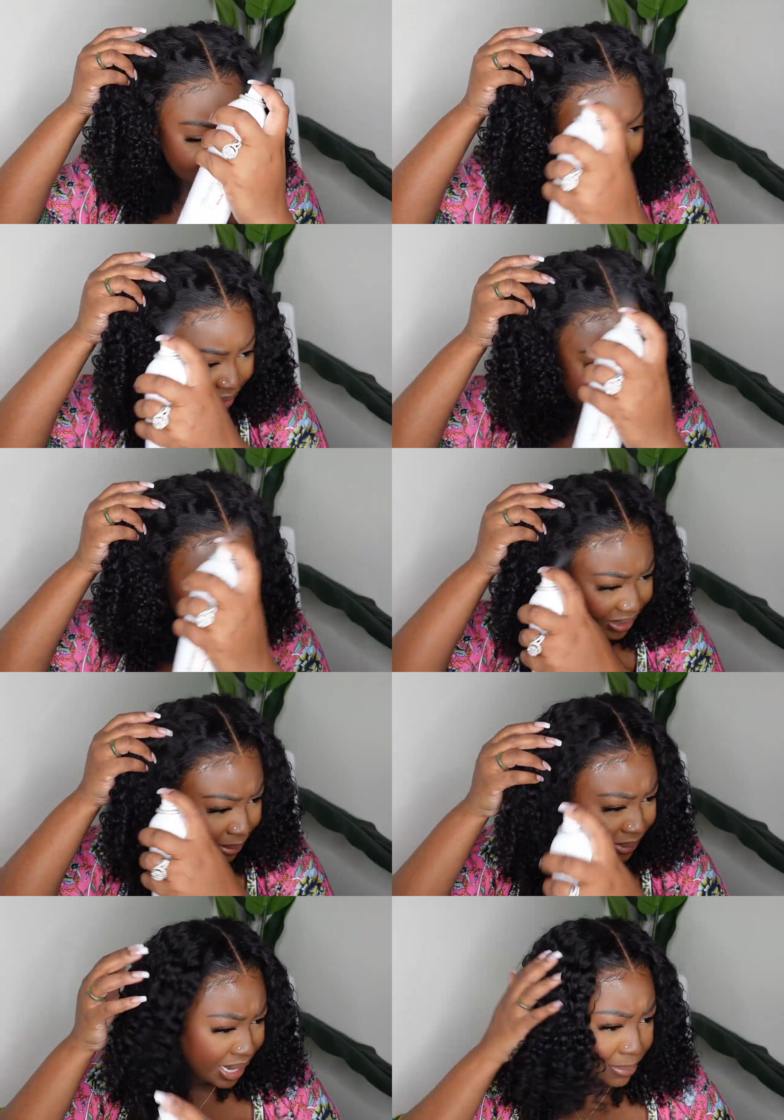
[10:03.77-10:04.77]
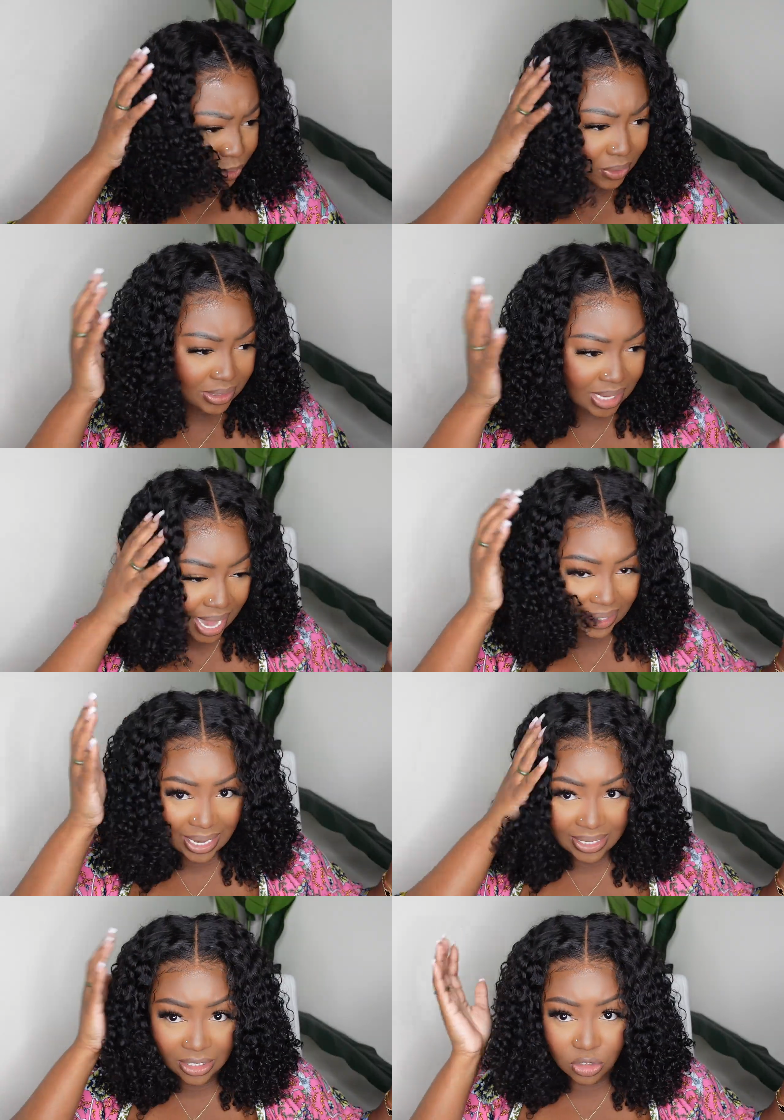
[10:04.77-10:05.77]
Sometimes when it's
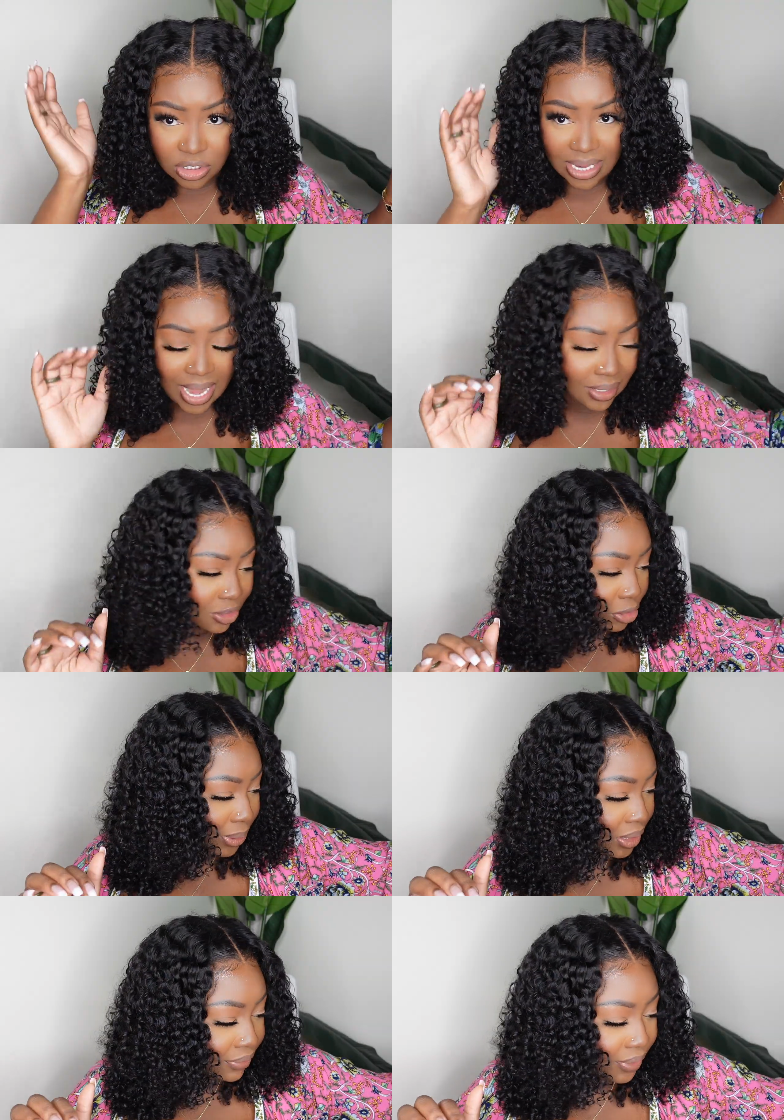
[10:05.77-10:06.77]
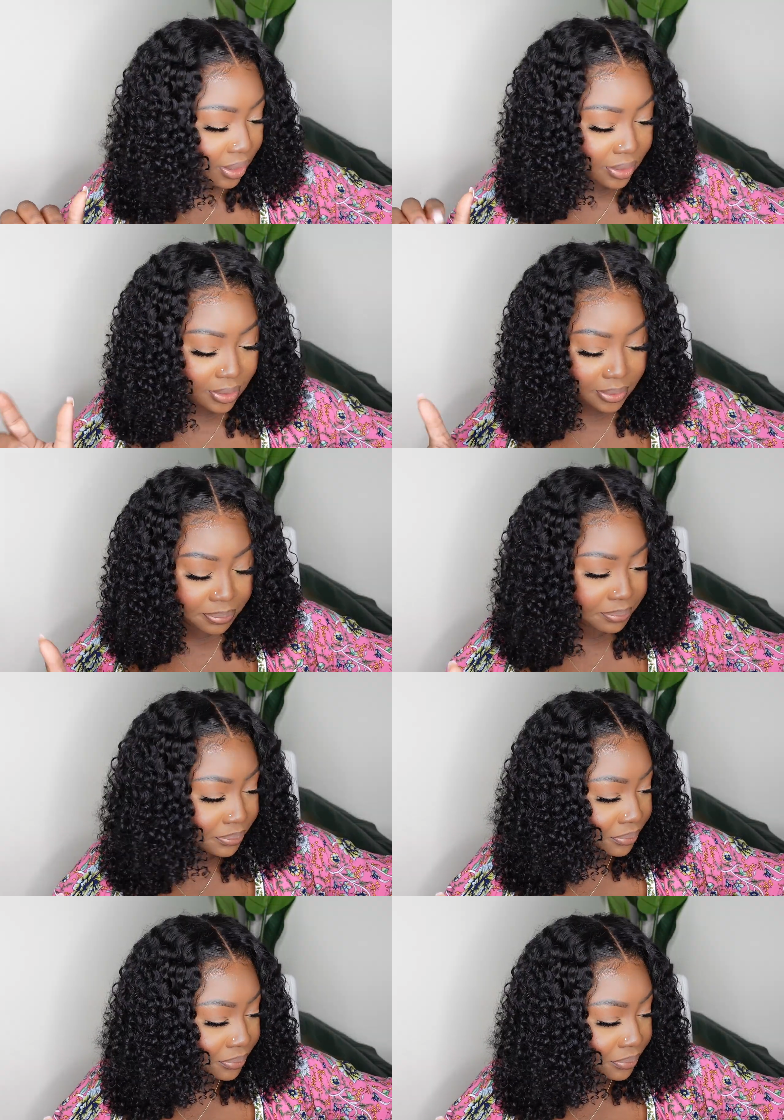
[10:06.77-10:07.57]
highlighted, you just add a little bit of a